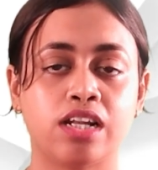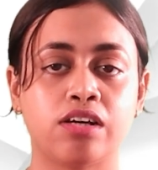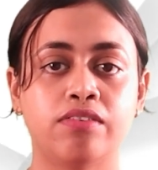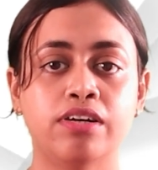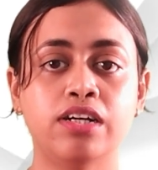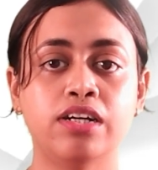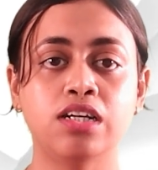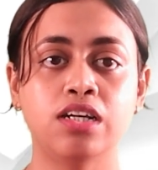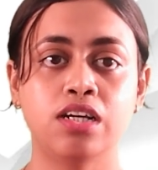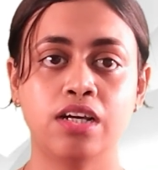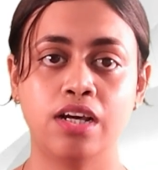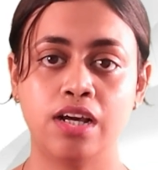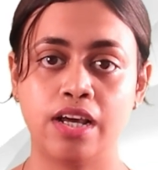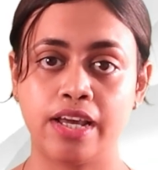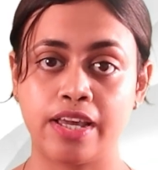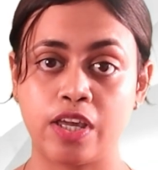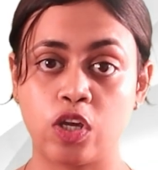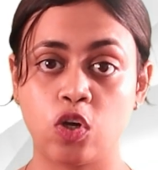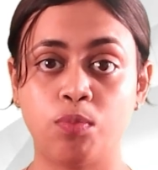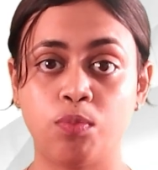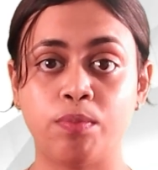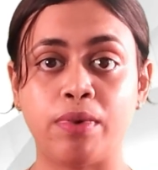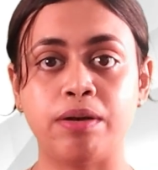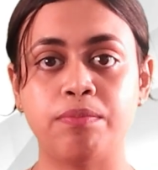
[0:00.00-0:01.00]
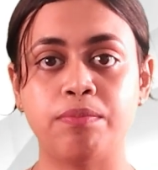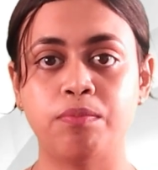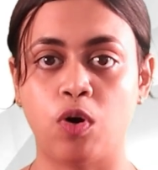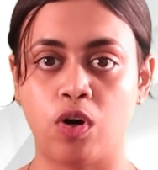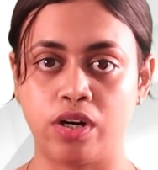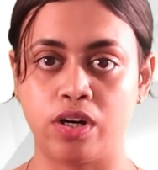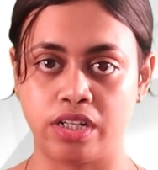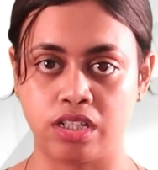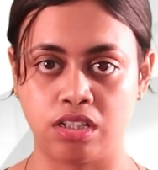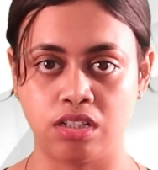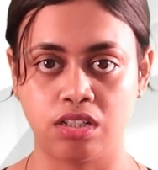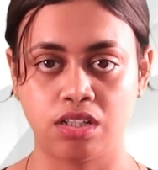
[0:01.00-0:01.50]
our human
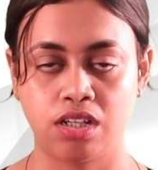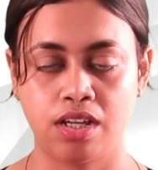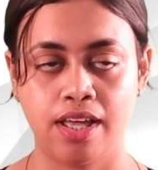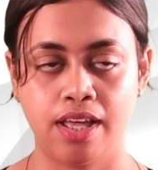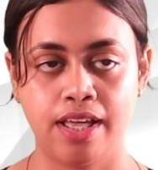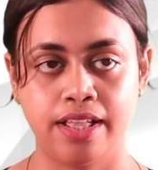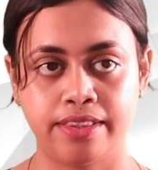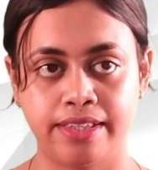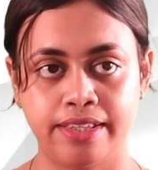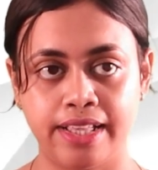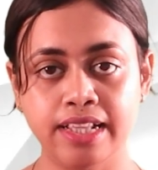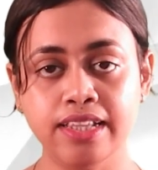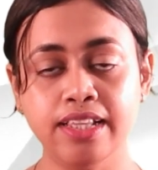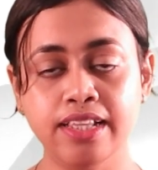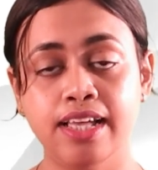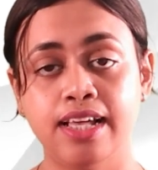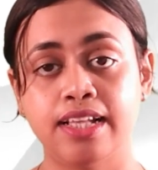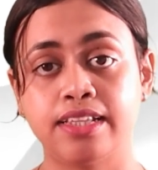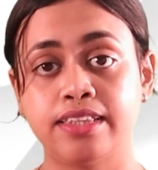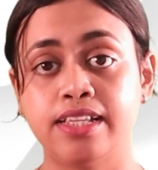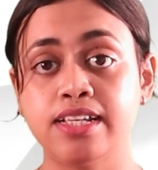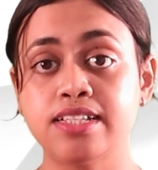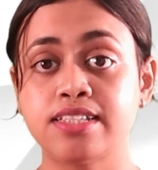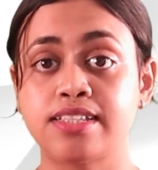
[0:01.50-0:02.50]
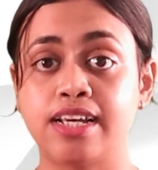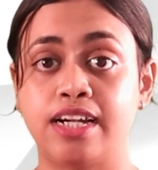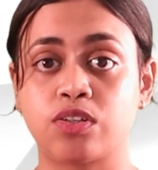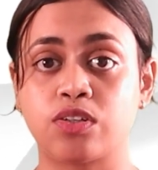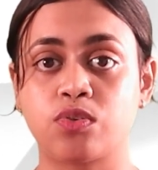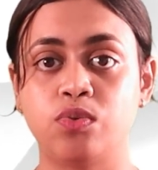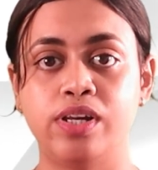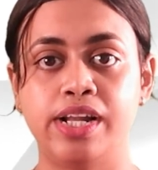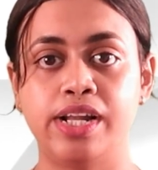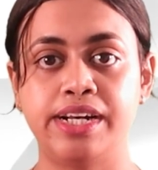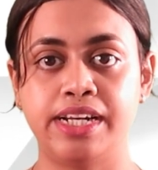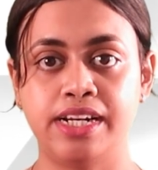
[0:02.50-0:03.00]
body. Then the
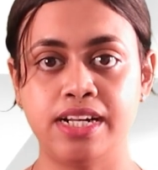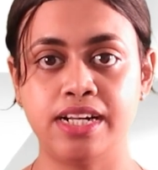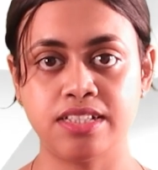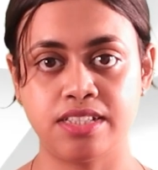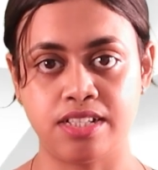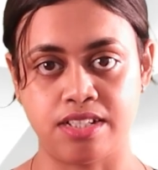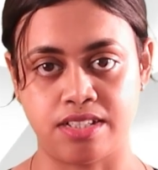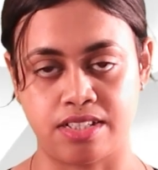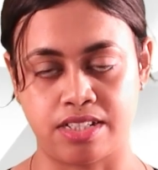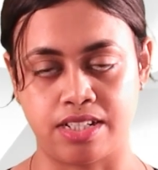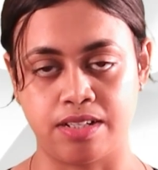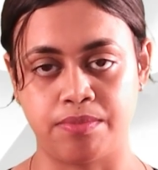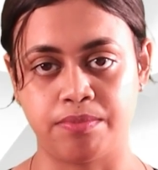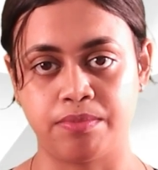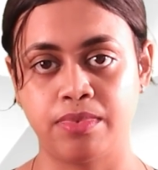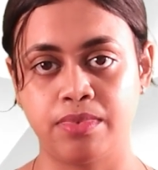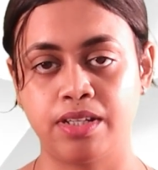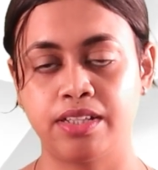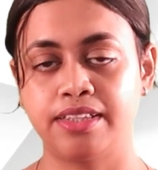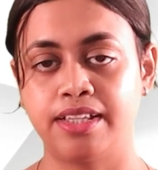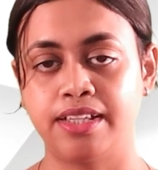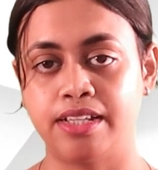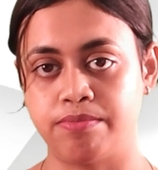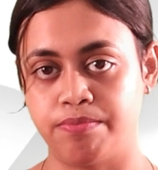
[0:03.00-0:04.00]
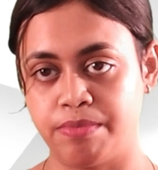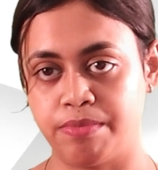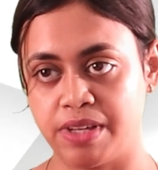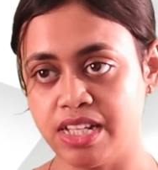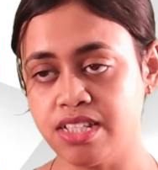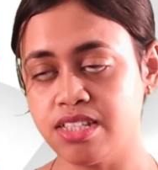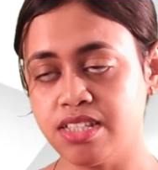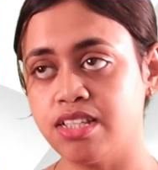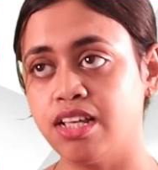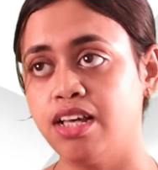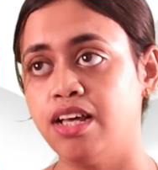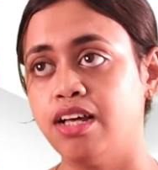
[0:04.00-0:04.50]
circulatory system
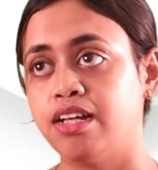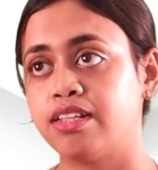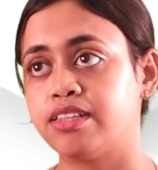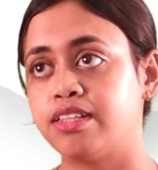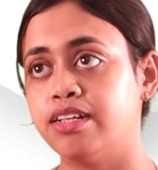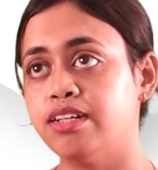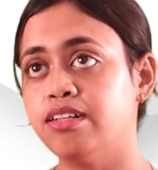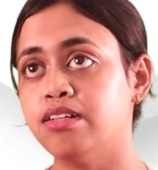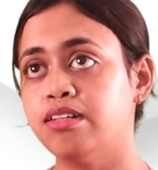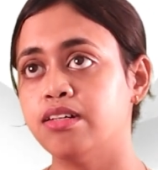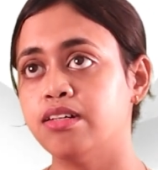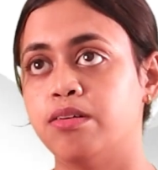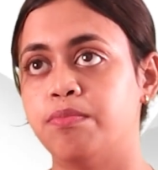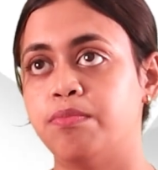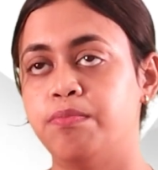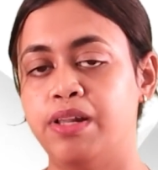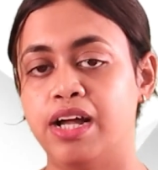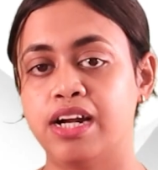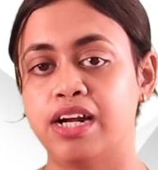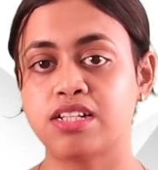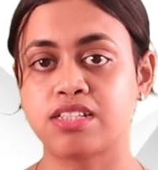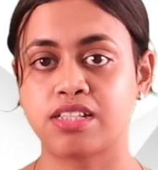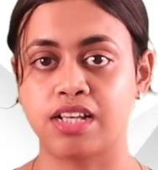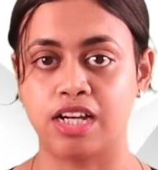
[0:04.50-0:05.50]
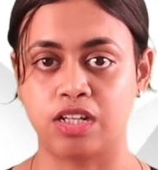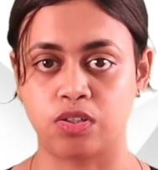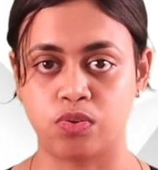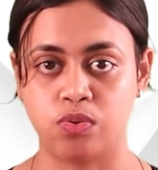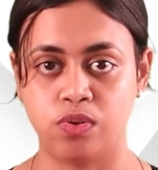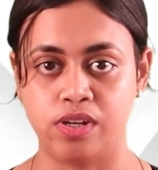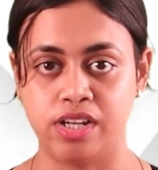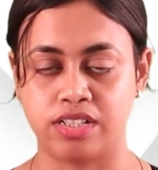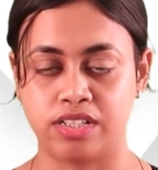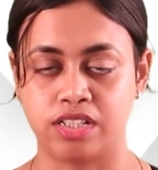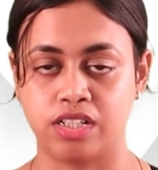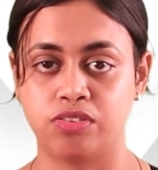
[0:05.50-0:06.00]
means the blood
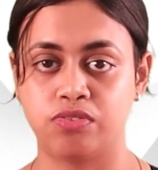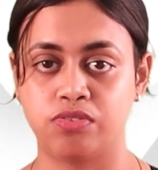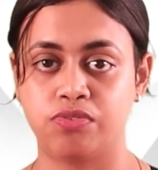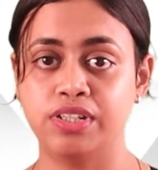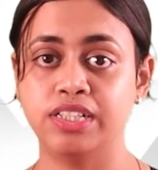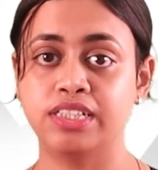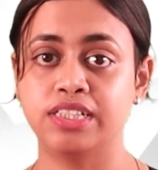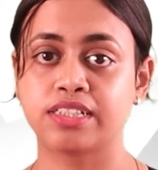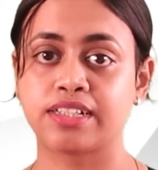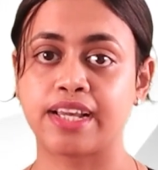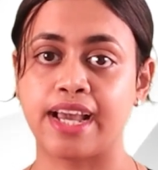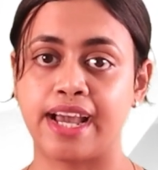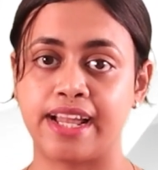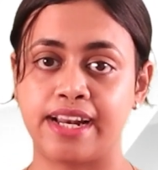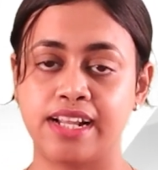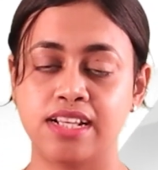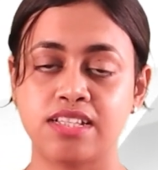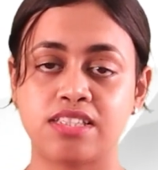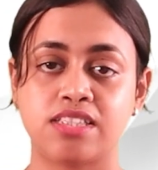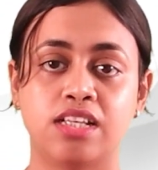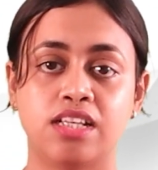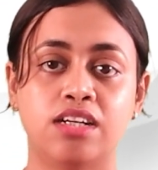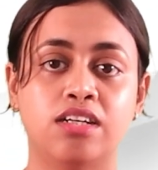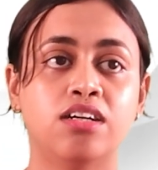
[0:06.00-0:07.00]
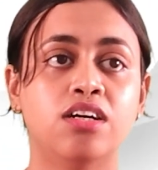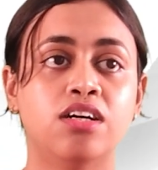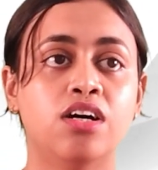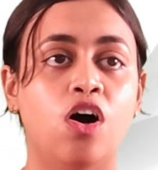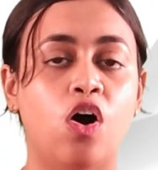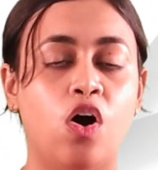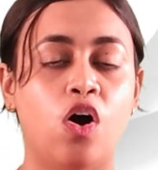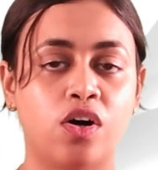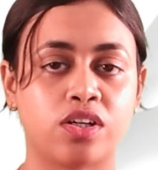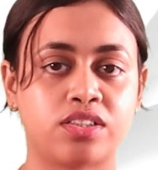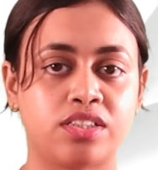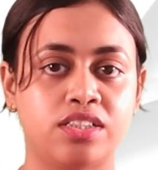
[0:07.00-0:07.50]
circulation, which carries the
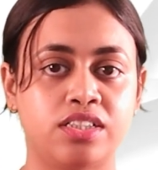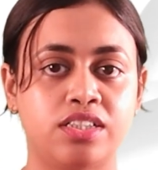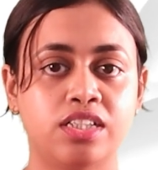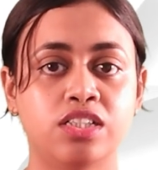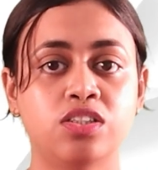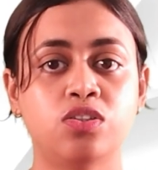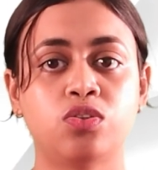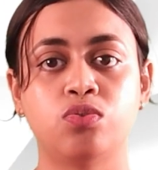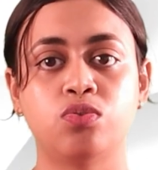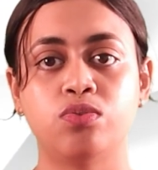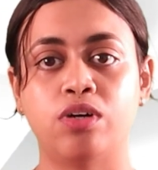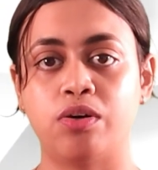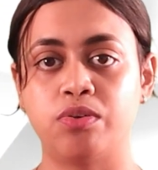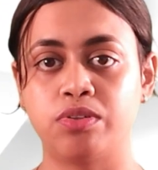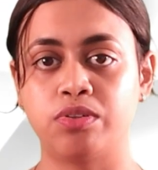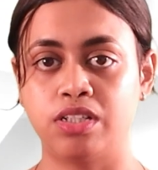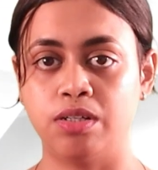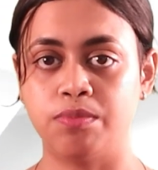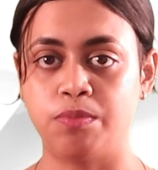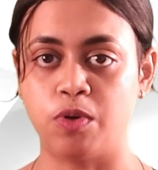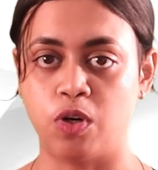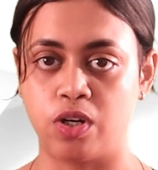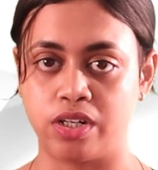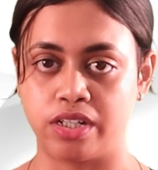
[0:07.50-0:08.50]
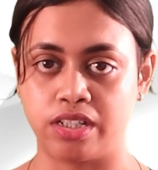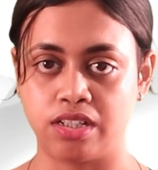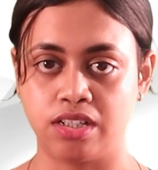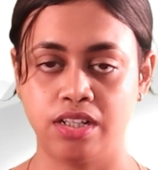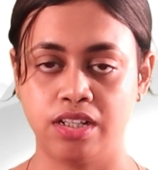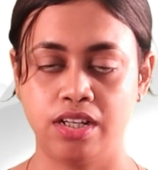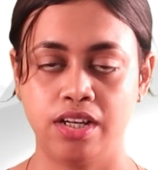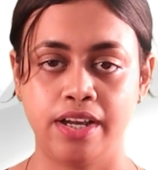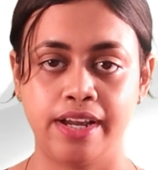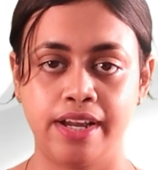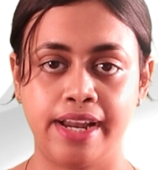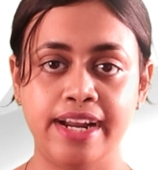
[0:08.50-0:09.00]
oxygen throughout the body.
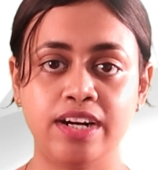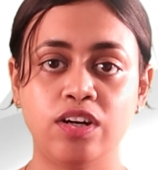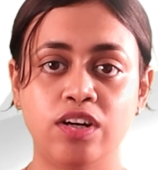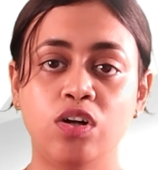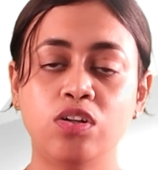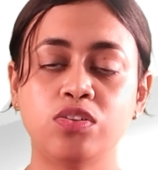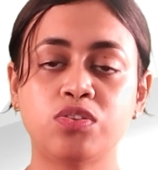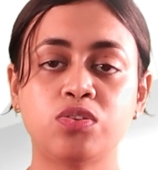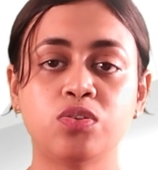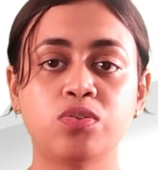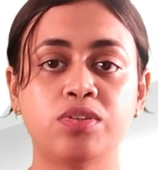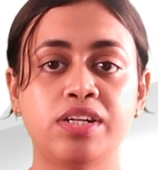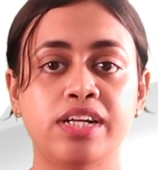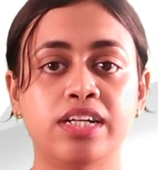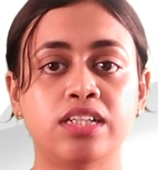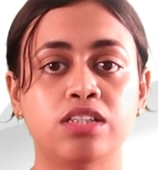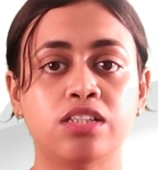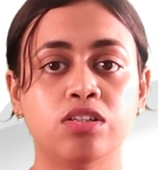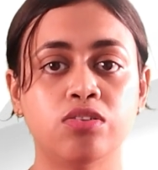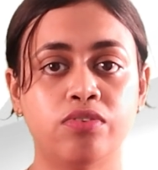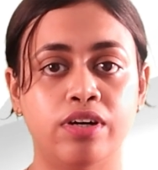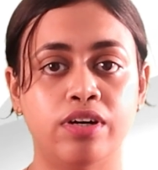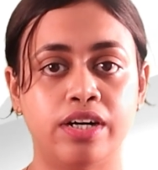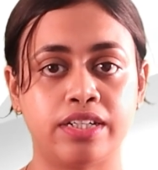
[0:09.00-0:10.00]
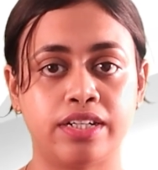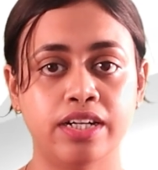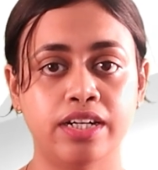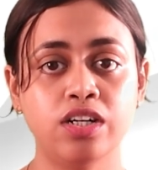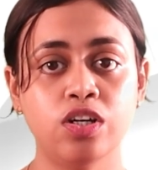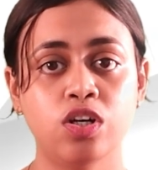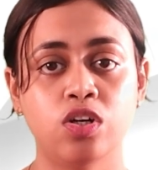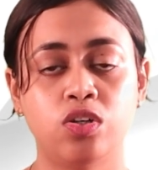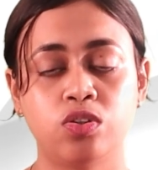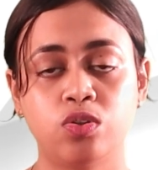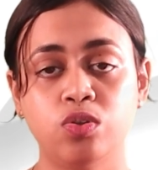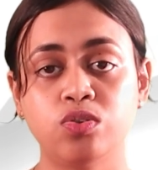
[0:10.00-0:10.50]
It also needs the water
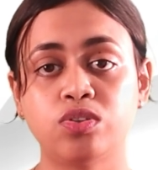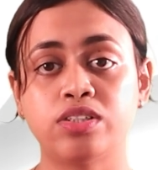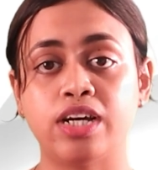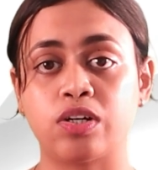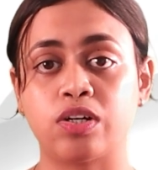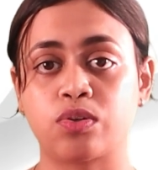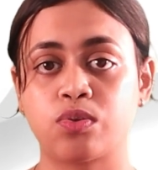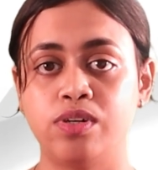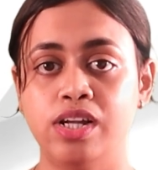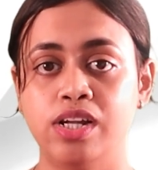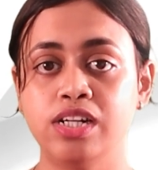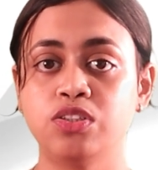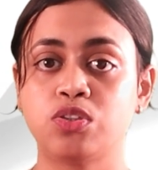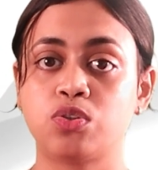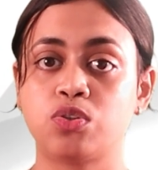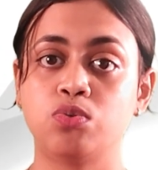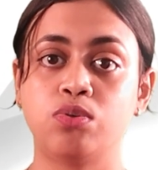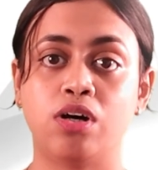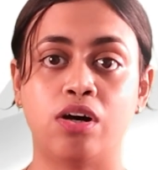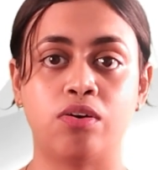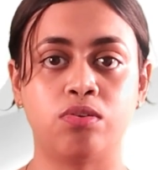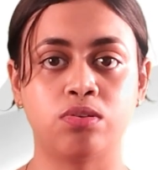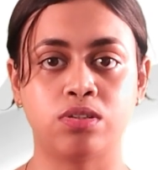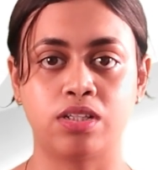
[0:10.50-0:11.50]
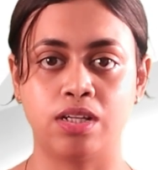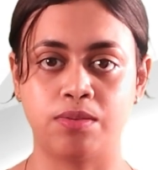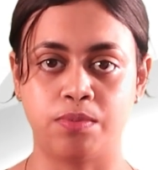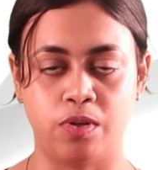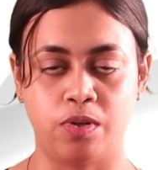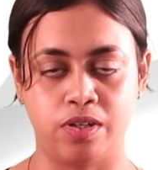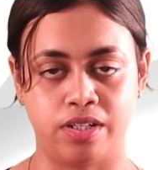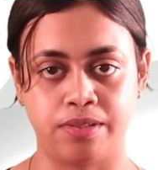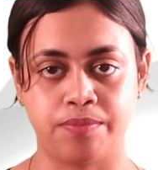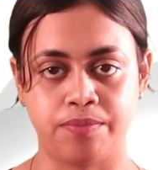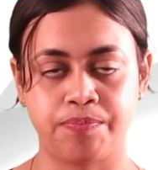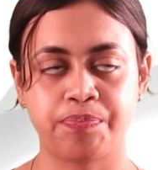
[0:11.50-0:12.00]
to circulate throughout the
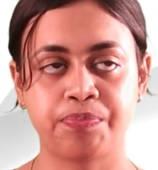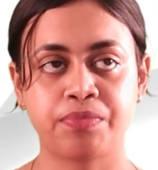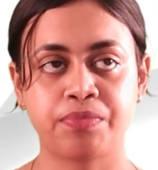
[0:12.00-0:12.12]
body.